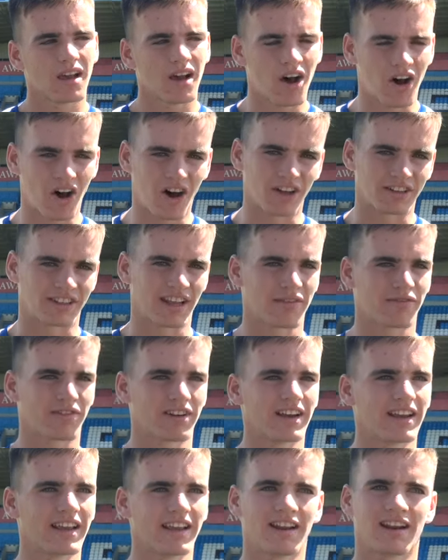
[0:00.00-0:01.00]
Oh,
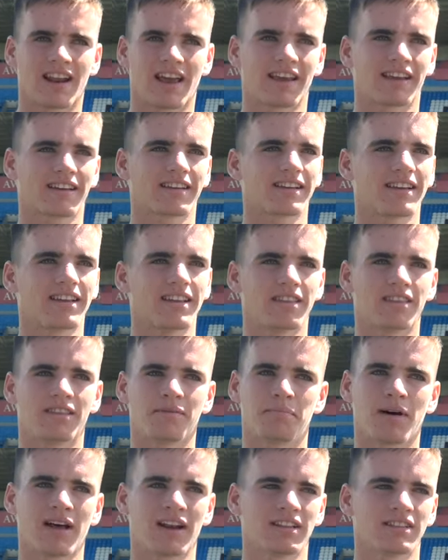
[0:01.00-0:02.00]
definitely. Like,
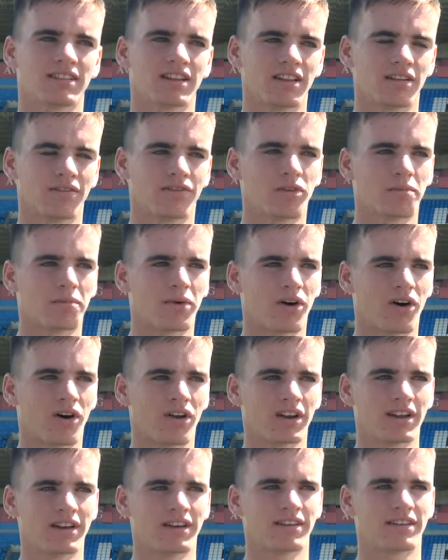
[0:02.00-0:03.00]
balancing the
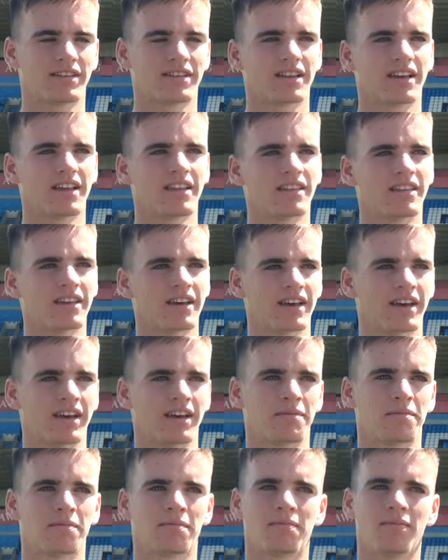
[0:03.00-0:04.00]
football and
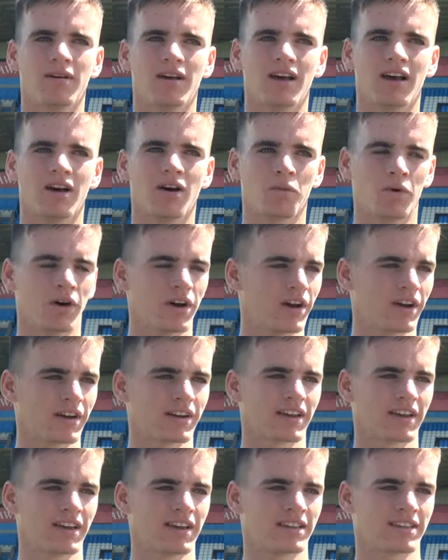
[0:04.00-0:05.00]
the
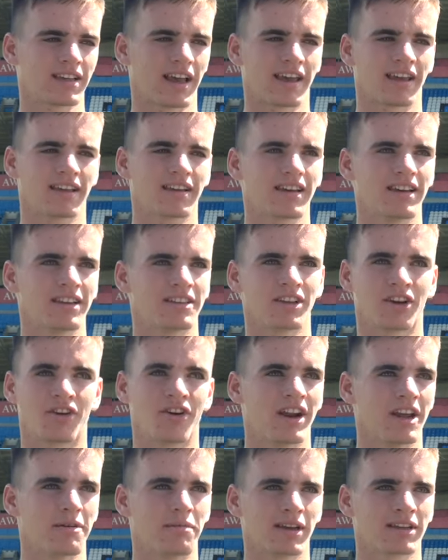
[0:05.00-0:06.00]
work, it's a
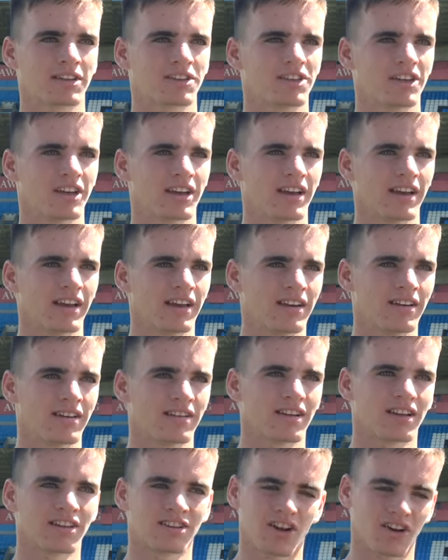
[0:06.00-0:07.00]
great mixture, and
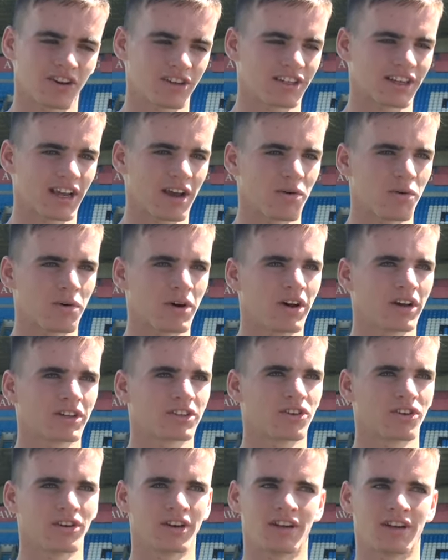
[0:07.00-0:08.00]
as long as you get work
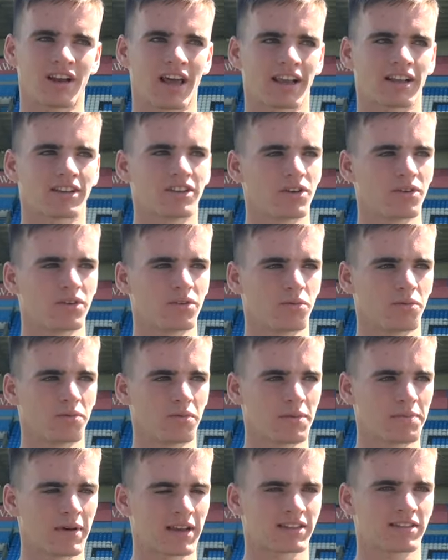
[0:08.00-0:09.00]
done and like do
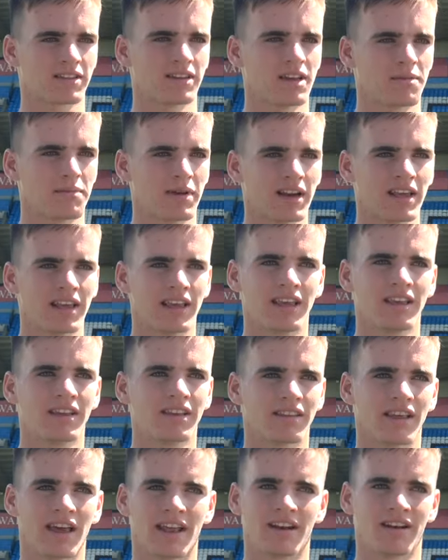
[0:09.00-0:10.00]
the best of your ability,
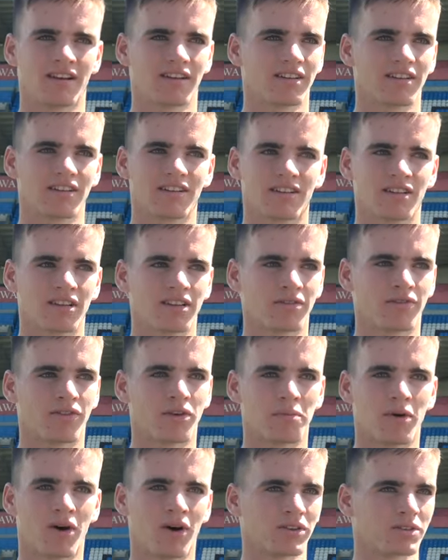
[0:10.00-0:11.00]
then
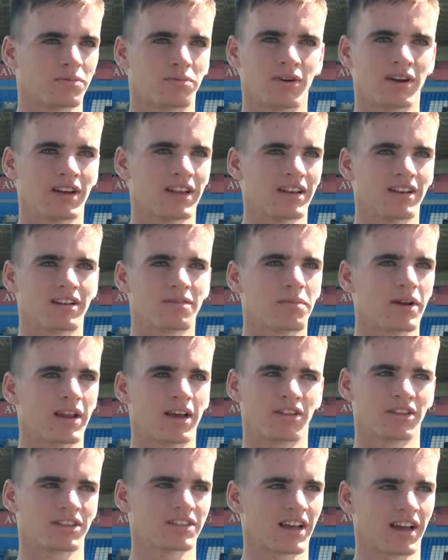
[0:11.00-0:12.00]
football's brilliant to play
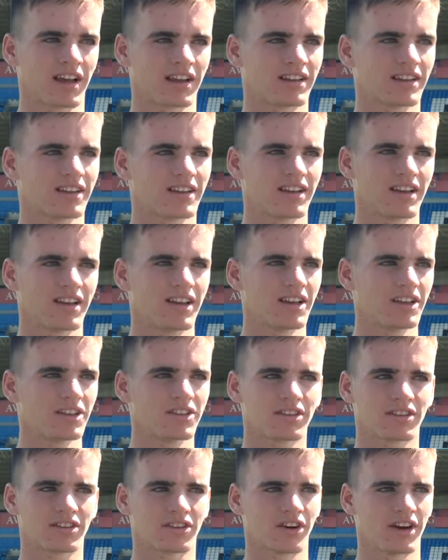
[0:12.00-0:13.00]
on the side.
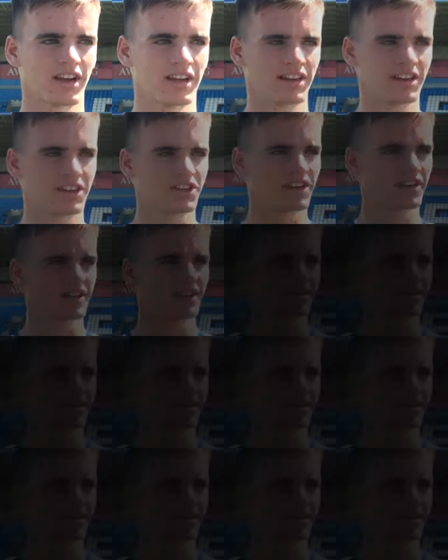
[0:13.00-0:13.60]
It's a great addition.